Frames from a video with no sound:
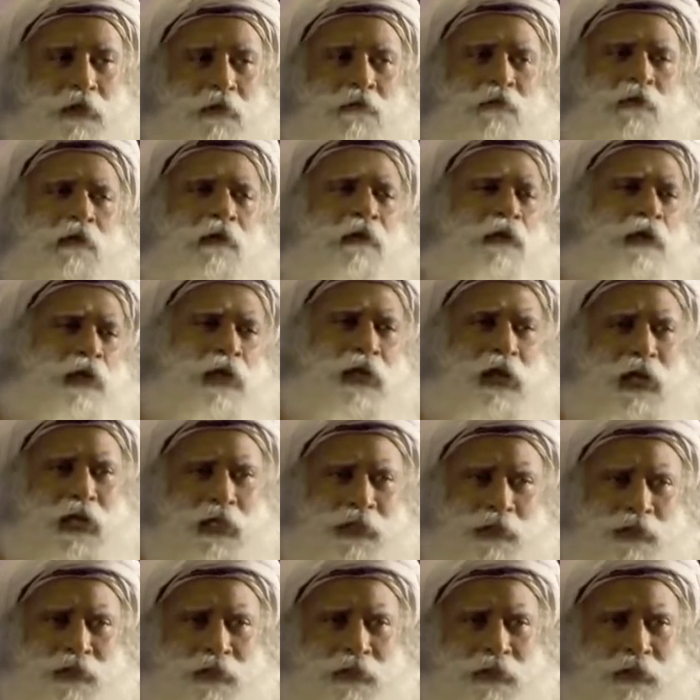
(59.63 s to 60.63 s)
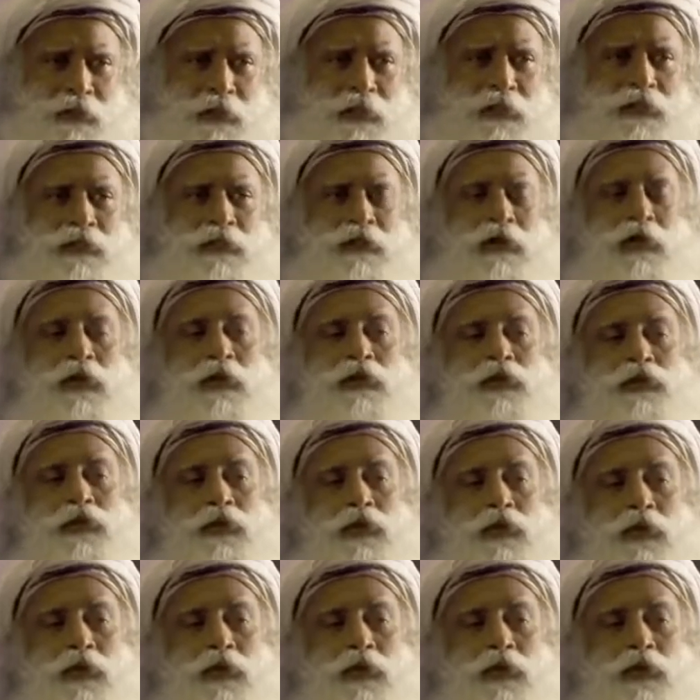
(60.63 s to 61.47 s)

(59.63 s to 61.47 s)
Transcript: of all kinds is caused